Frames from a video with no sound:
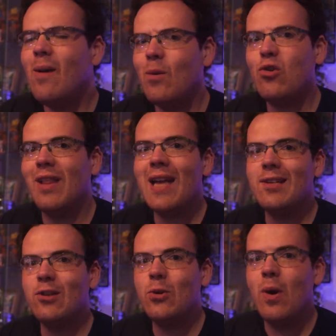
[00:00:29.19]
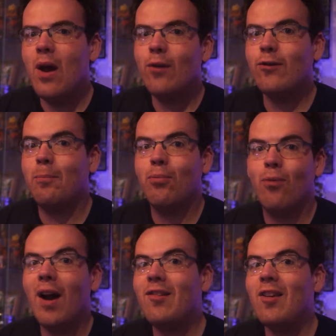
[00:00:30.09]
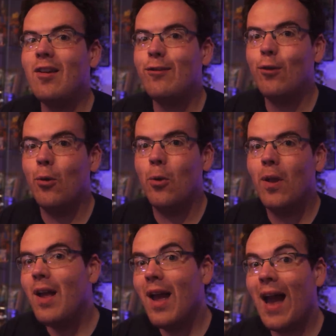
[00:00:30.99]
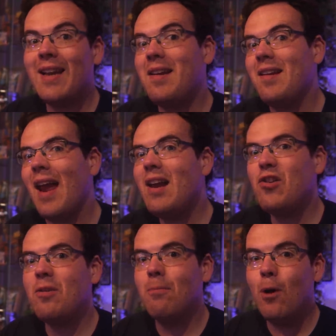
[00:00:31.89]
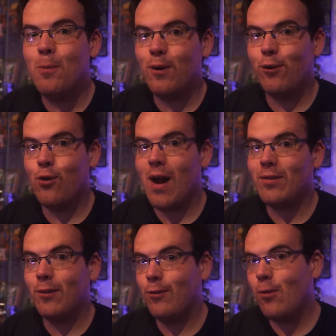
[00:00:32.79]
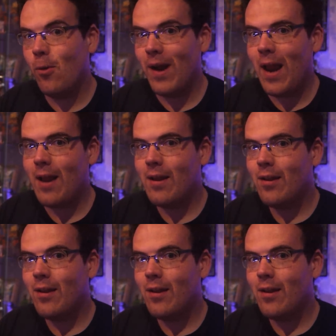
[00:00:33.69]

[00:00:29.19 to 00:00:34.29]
which led to surprising us all and engaging moments throughout the story.